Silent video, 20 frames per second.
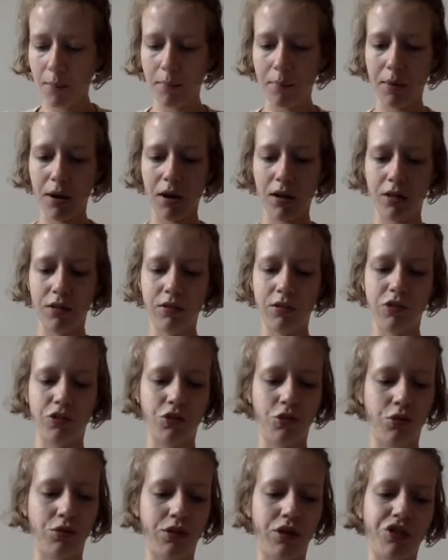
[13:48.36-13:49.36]
because of the
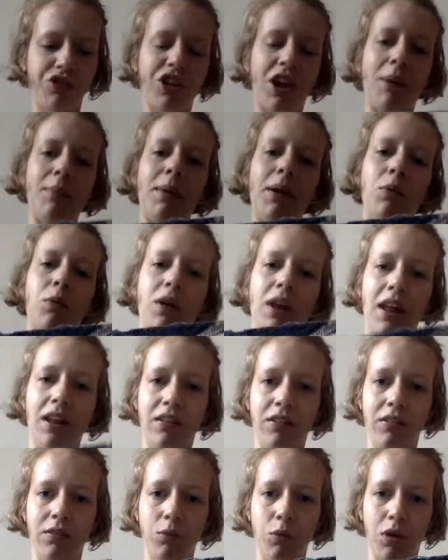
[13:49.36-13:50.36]
short row shaping
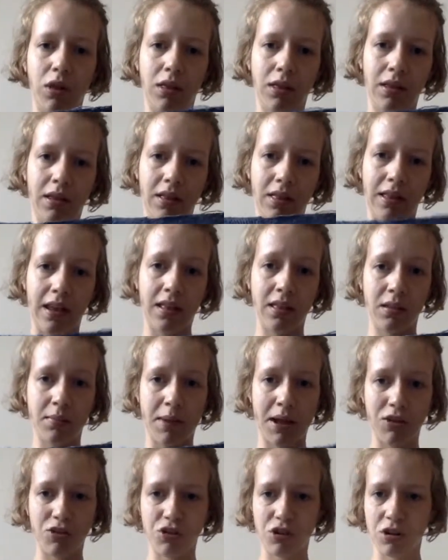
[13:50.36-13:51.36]
once it's
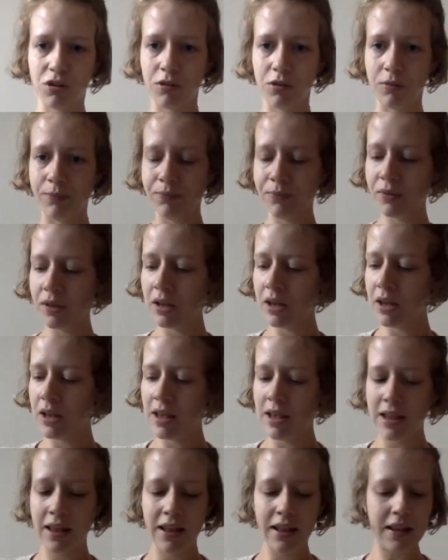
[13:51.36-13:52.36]
asymmetrical.
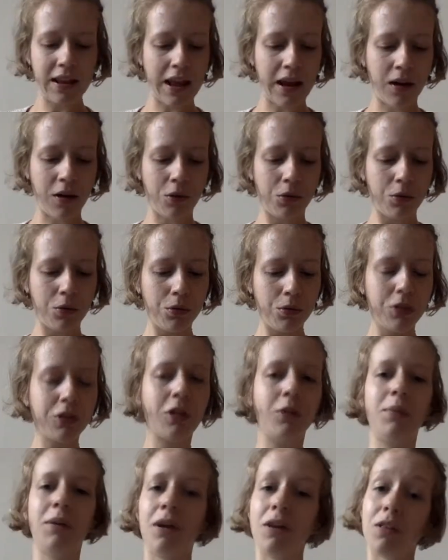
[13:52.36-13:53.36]
Now,
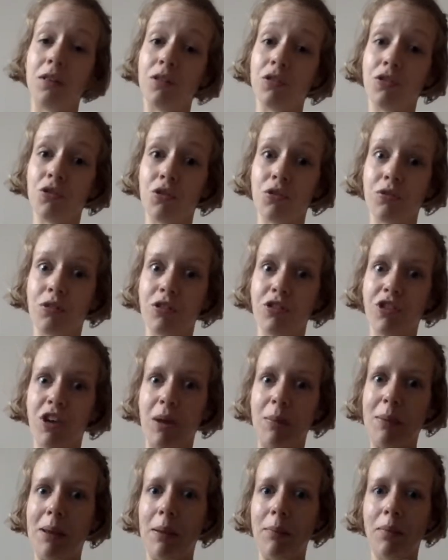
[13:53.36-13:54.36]
also because of the short row
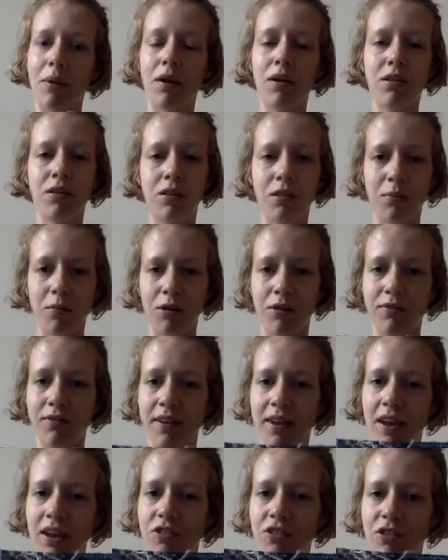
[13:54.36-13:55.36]
shaping and because of the
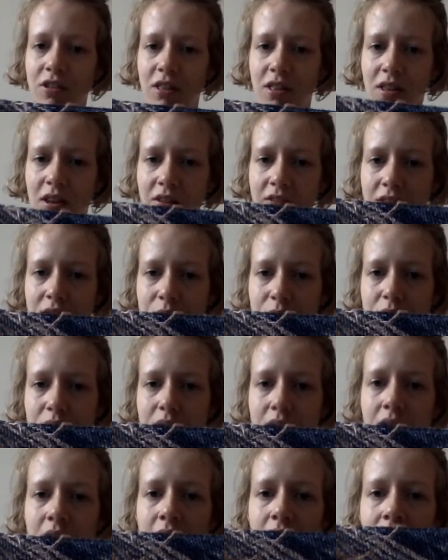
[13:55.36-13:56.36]
modifications I did with the
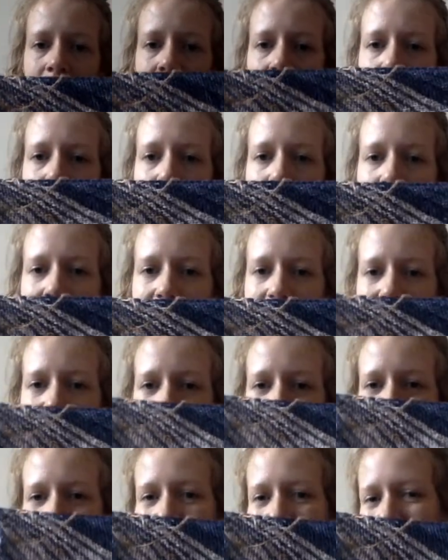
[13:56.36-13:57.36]
colours,
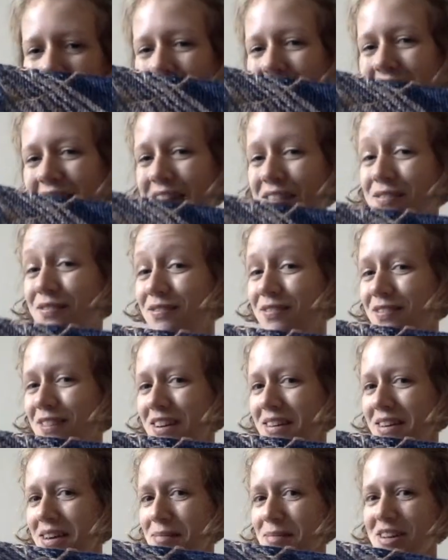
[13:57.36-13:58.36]
basically this side is
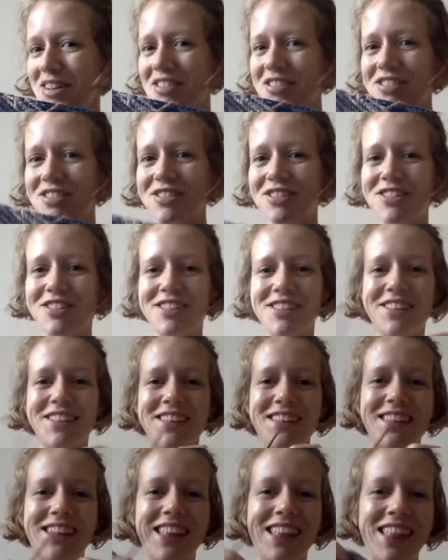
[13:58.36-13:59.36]
very much shorter
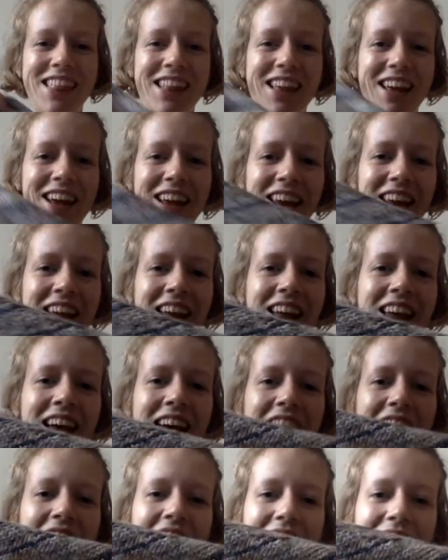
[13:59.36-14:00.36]
than this side.
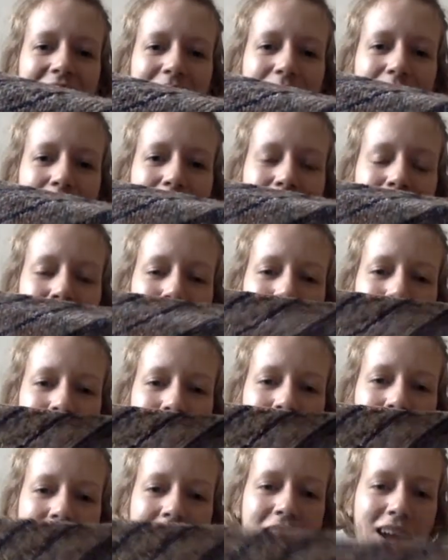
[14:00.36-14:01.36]

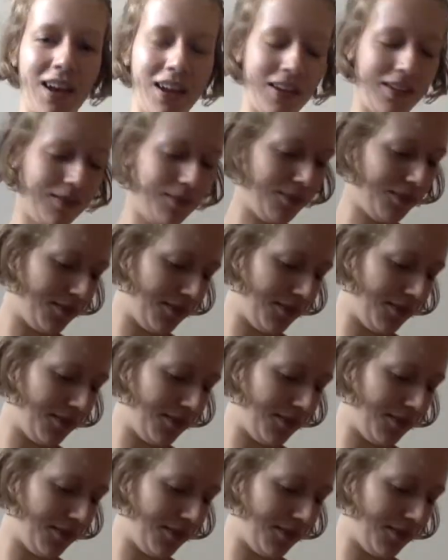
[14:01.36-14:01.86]
I